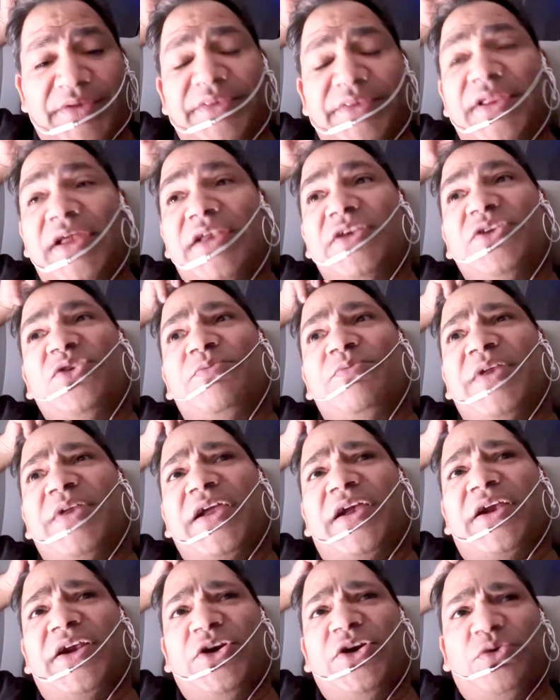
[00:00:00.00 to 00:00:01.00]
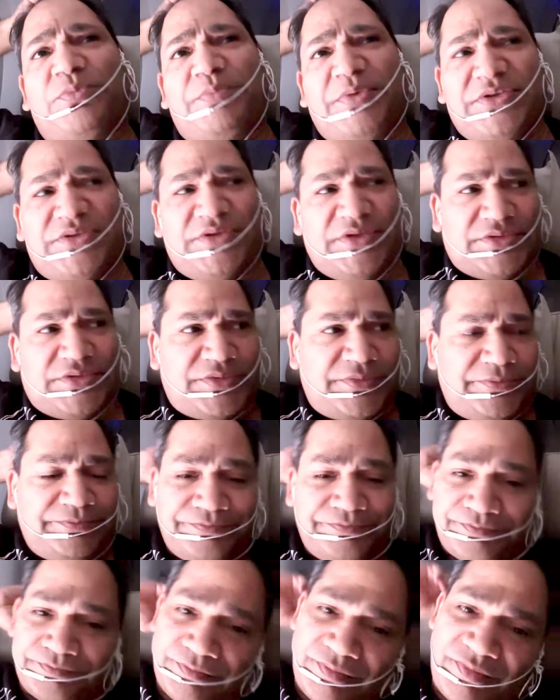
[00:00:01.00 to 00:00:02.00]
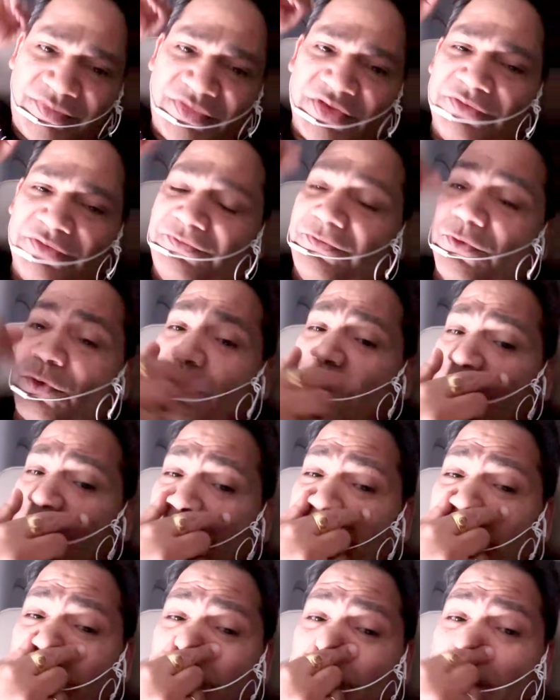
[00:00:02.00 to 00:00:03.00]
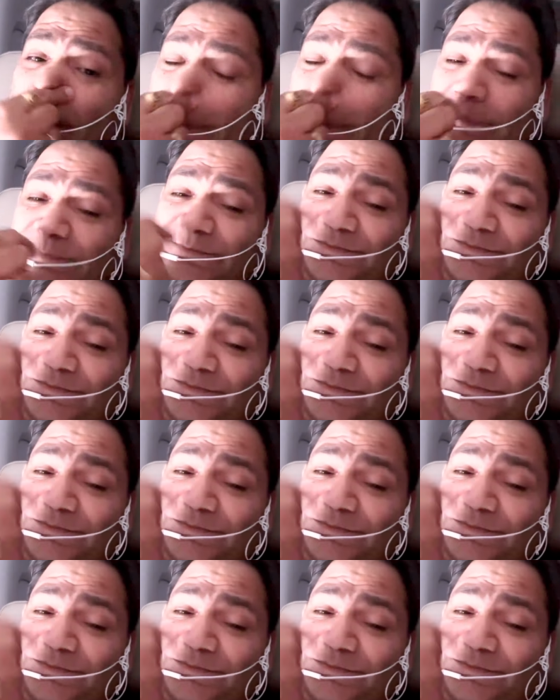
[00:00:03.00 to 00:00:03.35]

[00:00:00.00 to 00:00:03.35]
Then you break it into pieces. 4321,